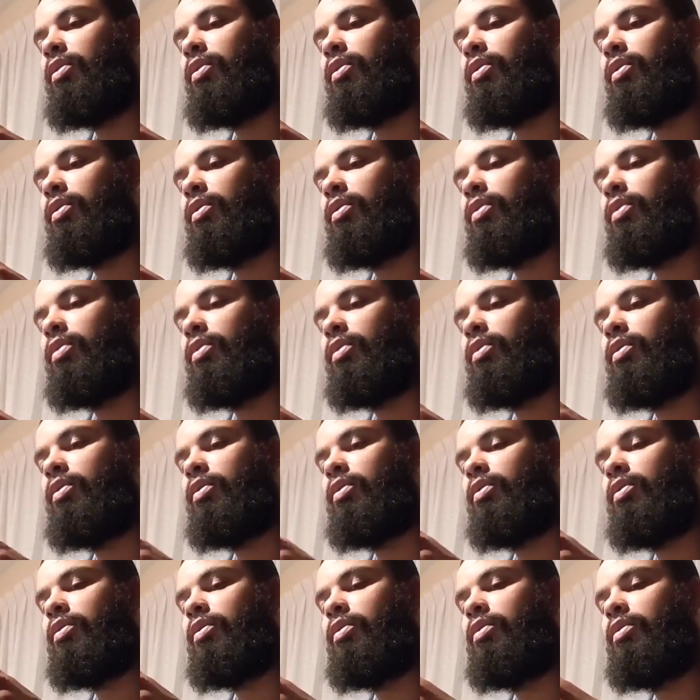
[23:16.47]

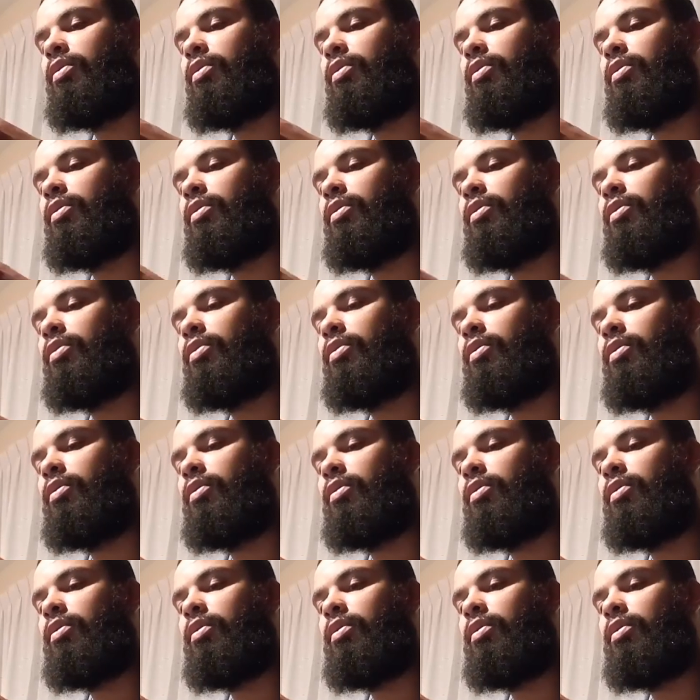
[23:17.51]
(no one is talking)